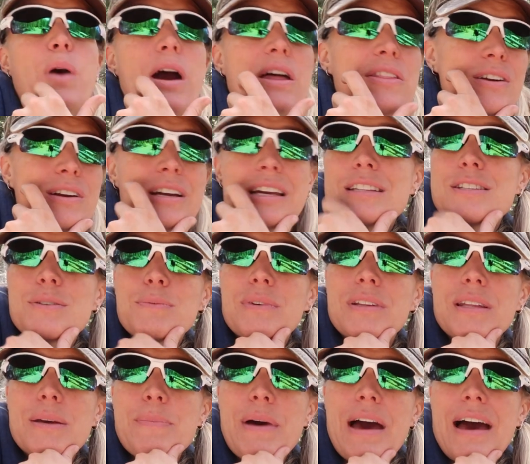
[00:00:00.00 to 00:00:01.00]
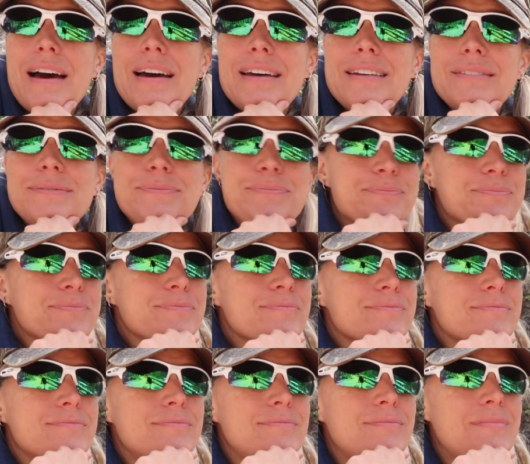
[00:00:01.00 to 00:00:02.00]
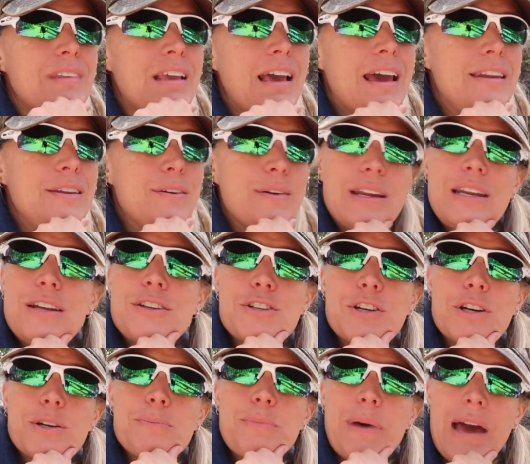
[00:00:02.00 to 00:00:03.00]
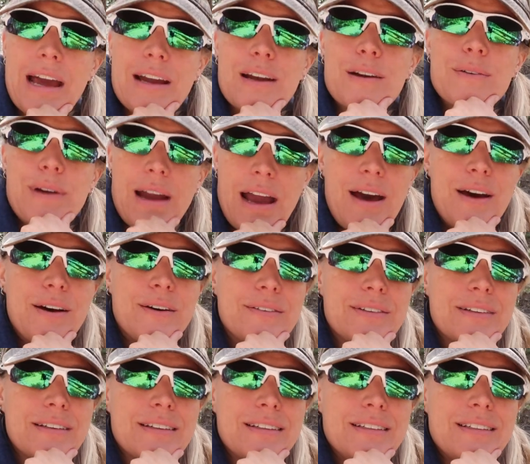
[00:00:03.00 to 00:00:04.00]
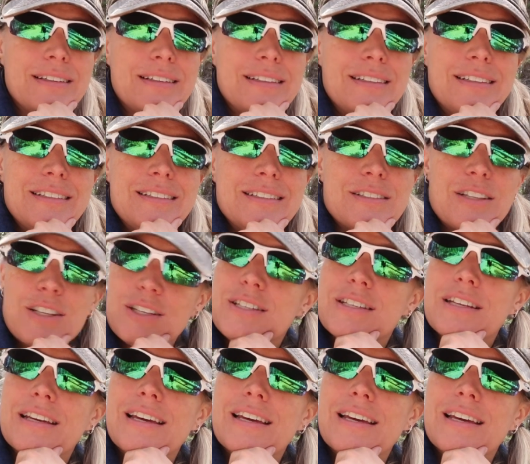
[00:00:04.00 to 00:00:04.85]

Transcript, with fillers: weather gets really bad, and you got to turn back around just